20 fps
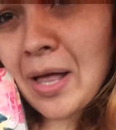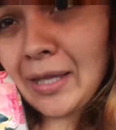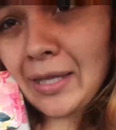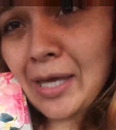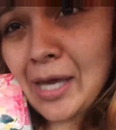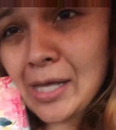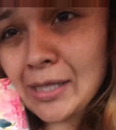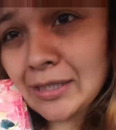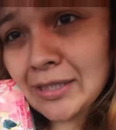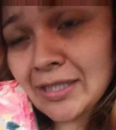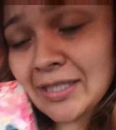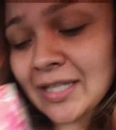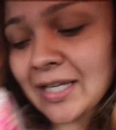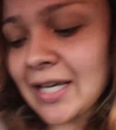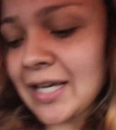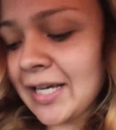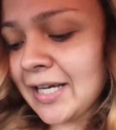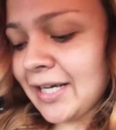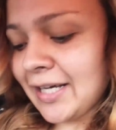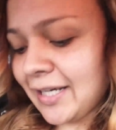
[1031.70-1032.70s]
wallet.
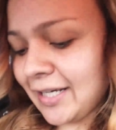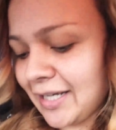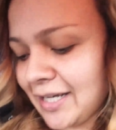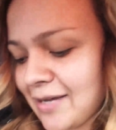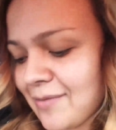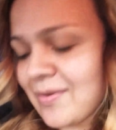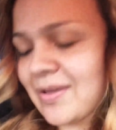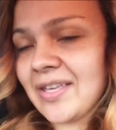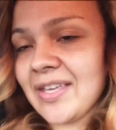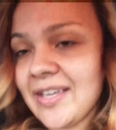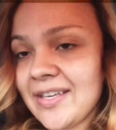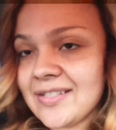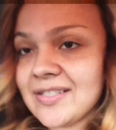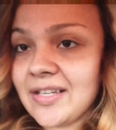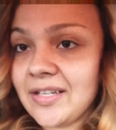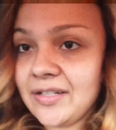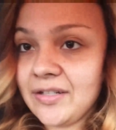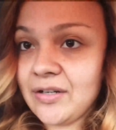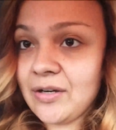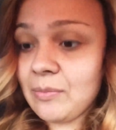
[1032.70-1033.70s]
Um,
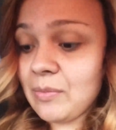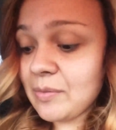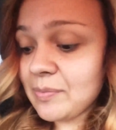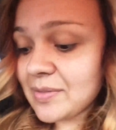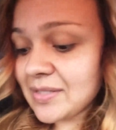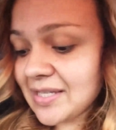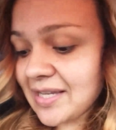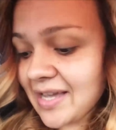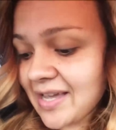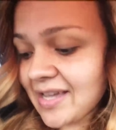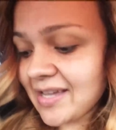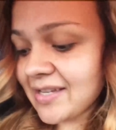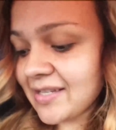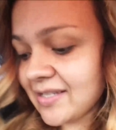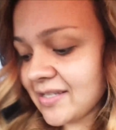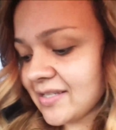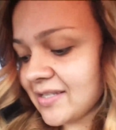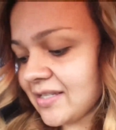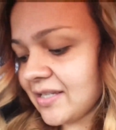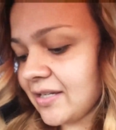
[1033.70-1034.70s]
yes, I know I'm
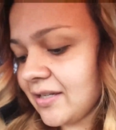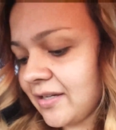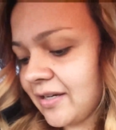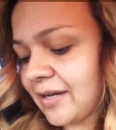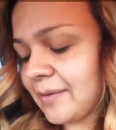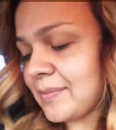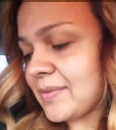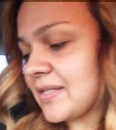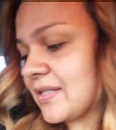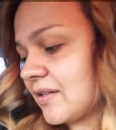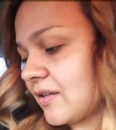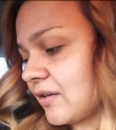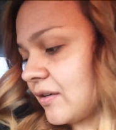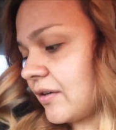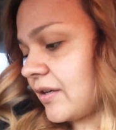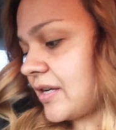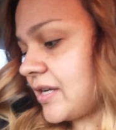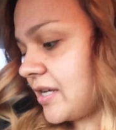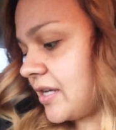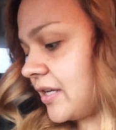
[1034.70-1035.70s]
obsessed. I'm
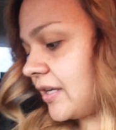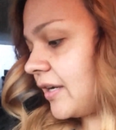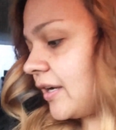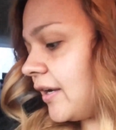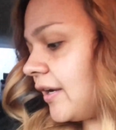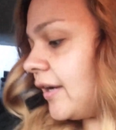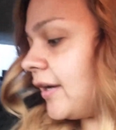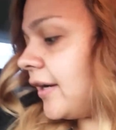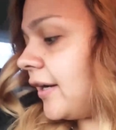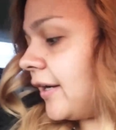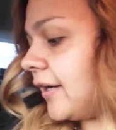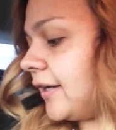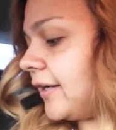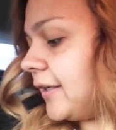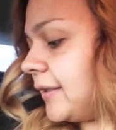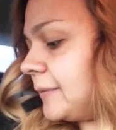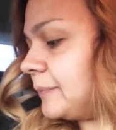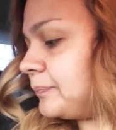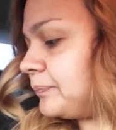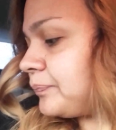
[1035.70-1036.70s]
sorry.
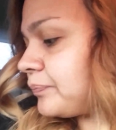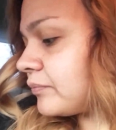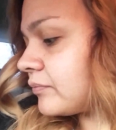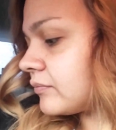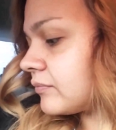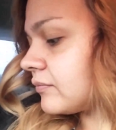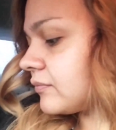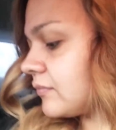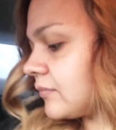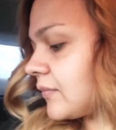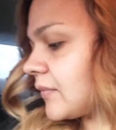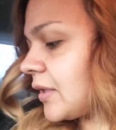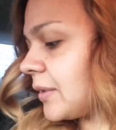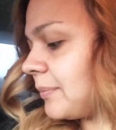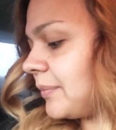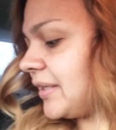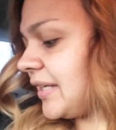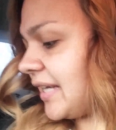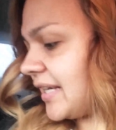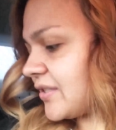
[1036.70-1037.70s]
Um,
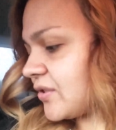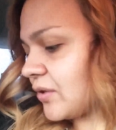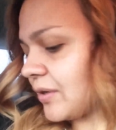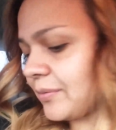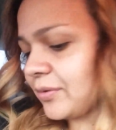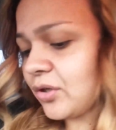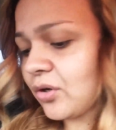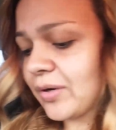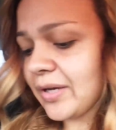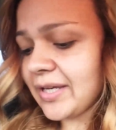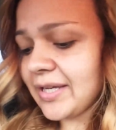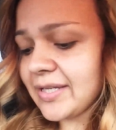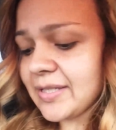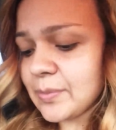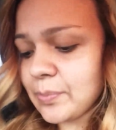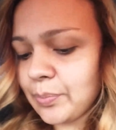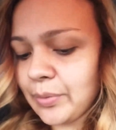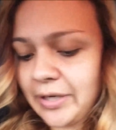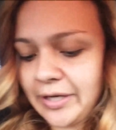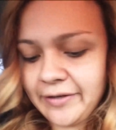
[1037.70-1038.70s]
but yeah, so I'm gonna go get
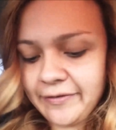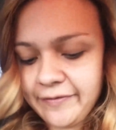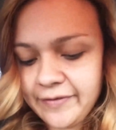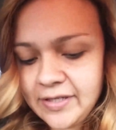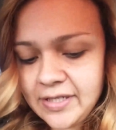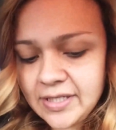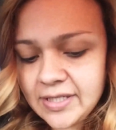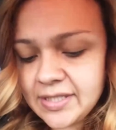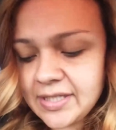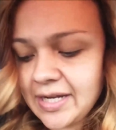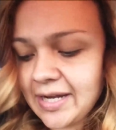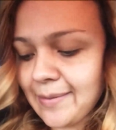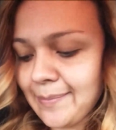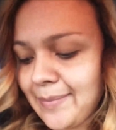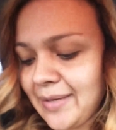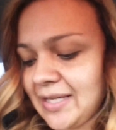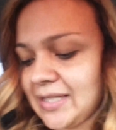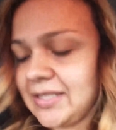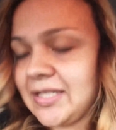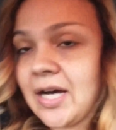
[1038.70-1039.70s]
us breakfast
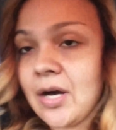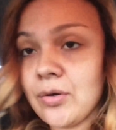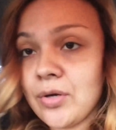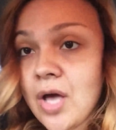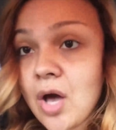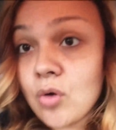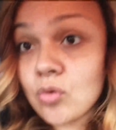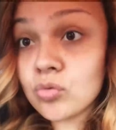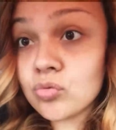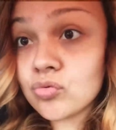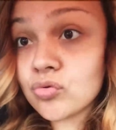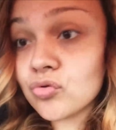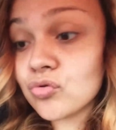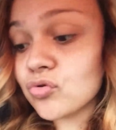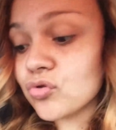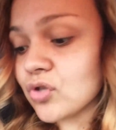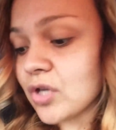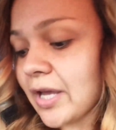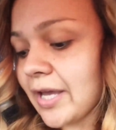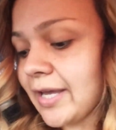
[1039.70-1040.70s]
at
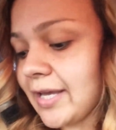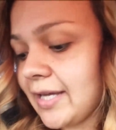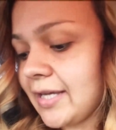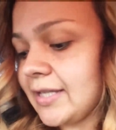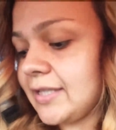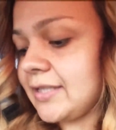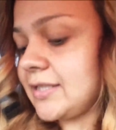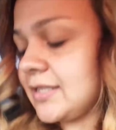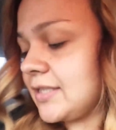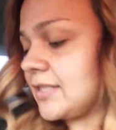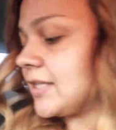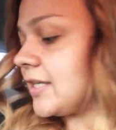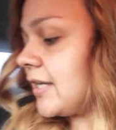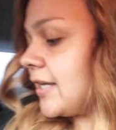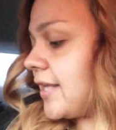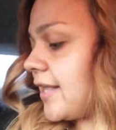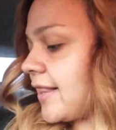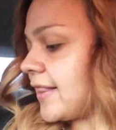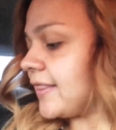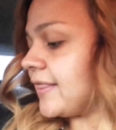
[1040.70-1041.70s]
McDonald's and
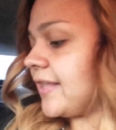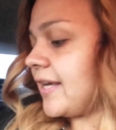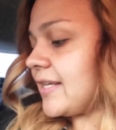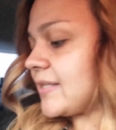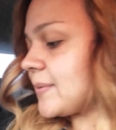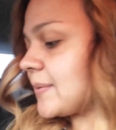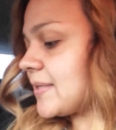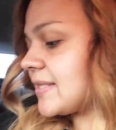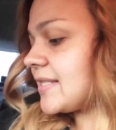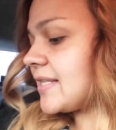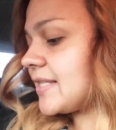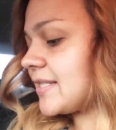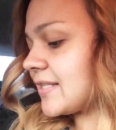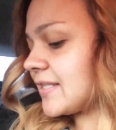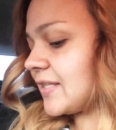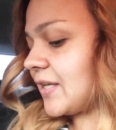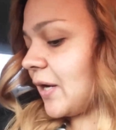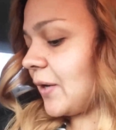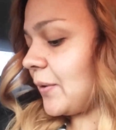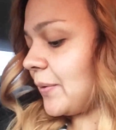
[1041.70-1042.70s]
that's what's
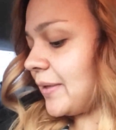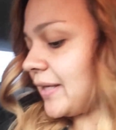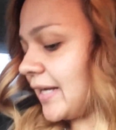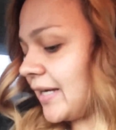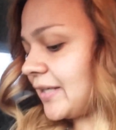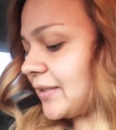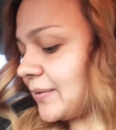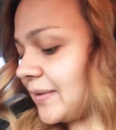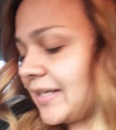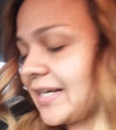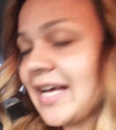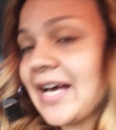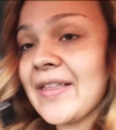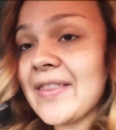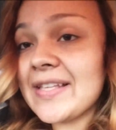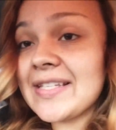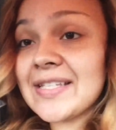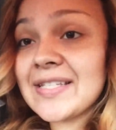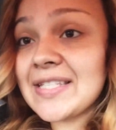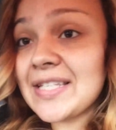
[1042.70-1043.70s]
this going on right
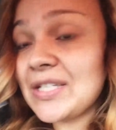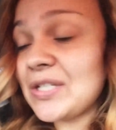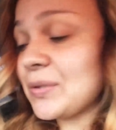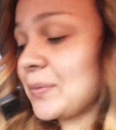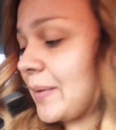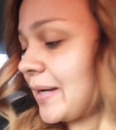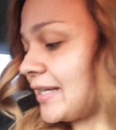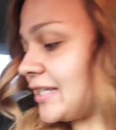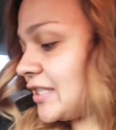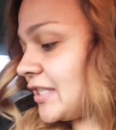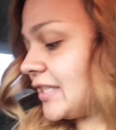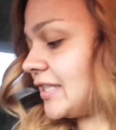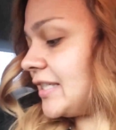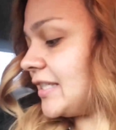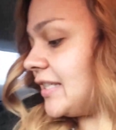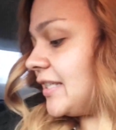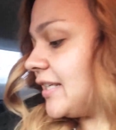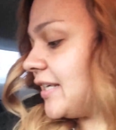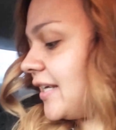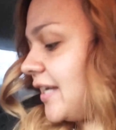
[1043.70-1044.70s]
now. That's the
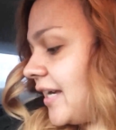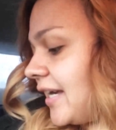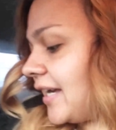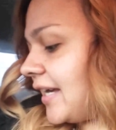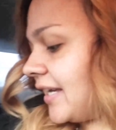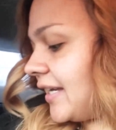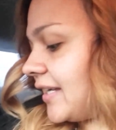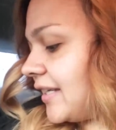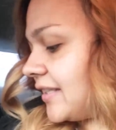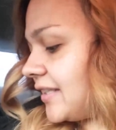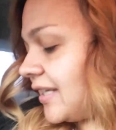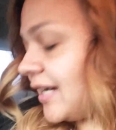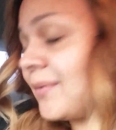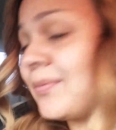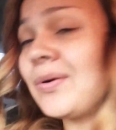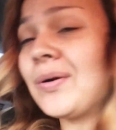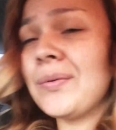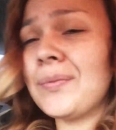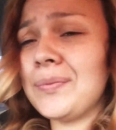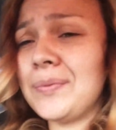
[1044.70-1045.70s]
situation. And
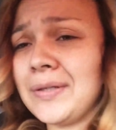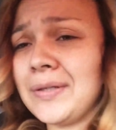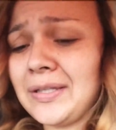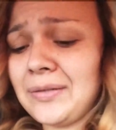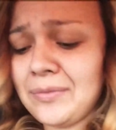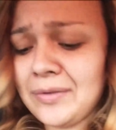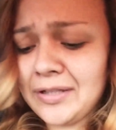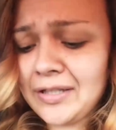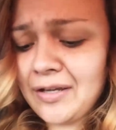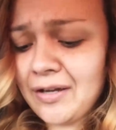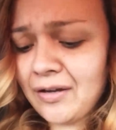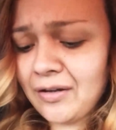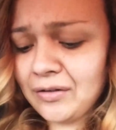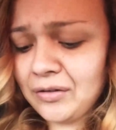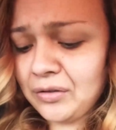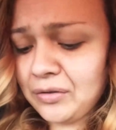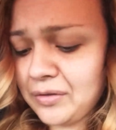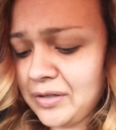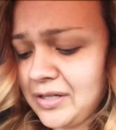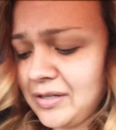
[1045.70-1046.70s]
I'm really, really
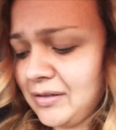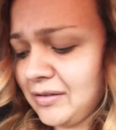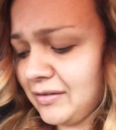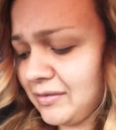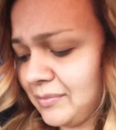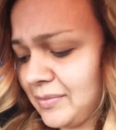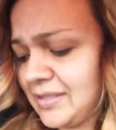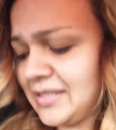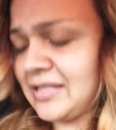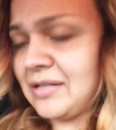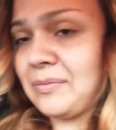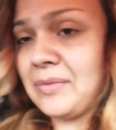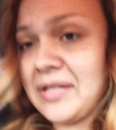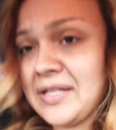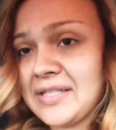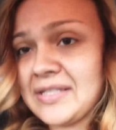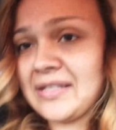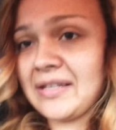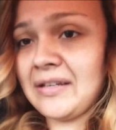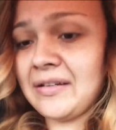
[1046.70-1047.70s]
hungry. My
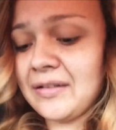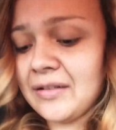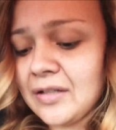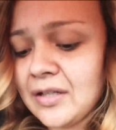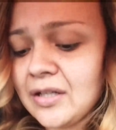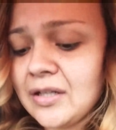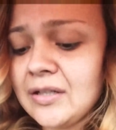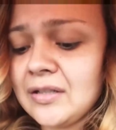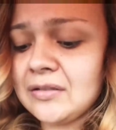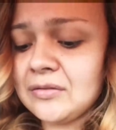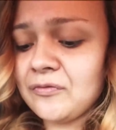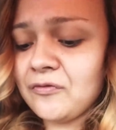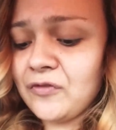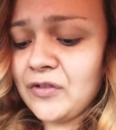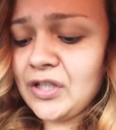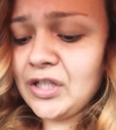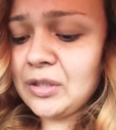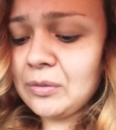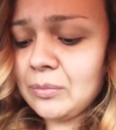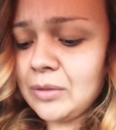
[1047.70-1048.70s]
stomach is like,
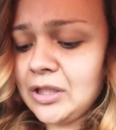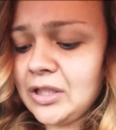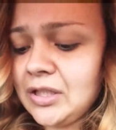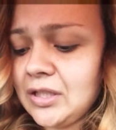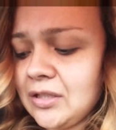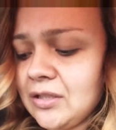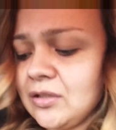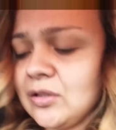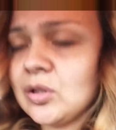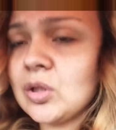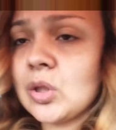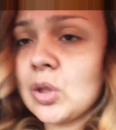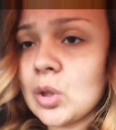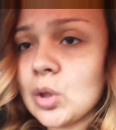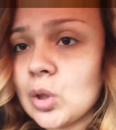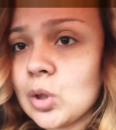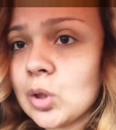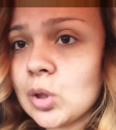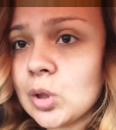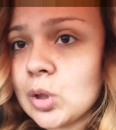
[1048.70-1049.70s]
feed me,
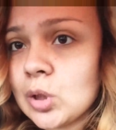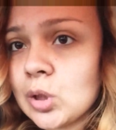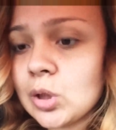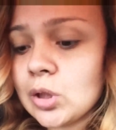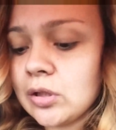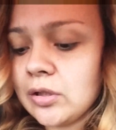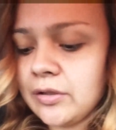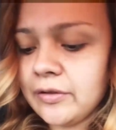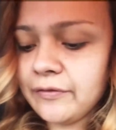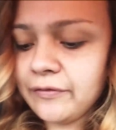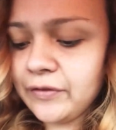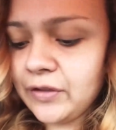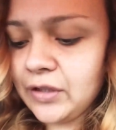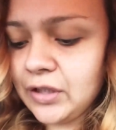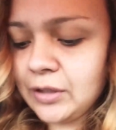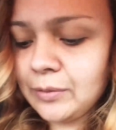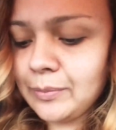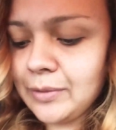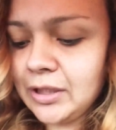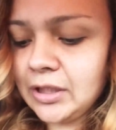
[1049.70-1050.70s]
grr,
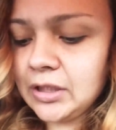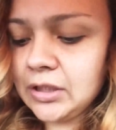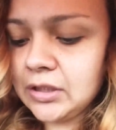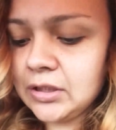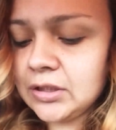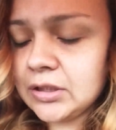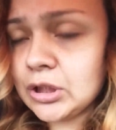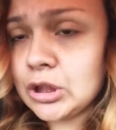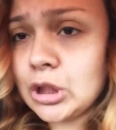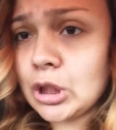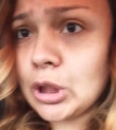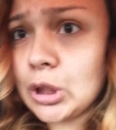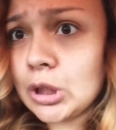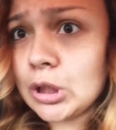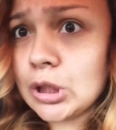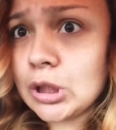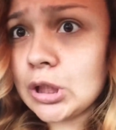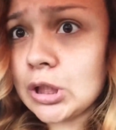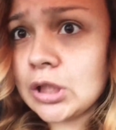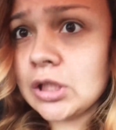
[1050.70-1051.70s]
feed me,
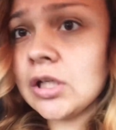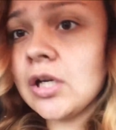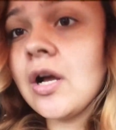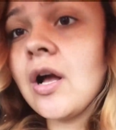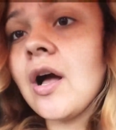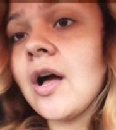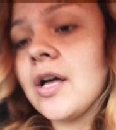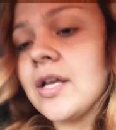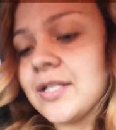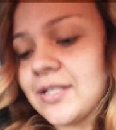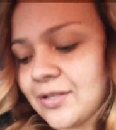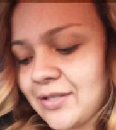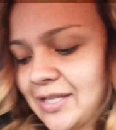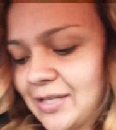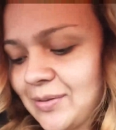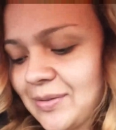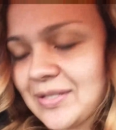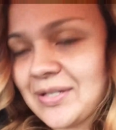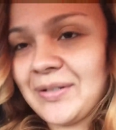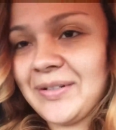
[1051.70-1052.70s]
grr. So
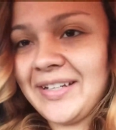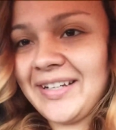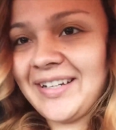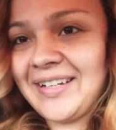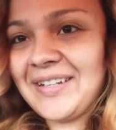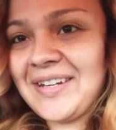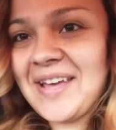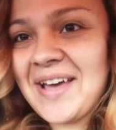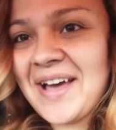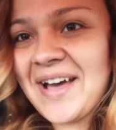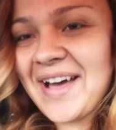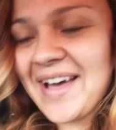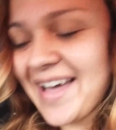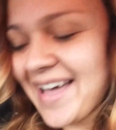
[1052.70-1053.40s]
that's what's going on.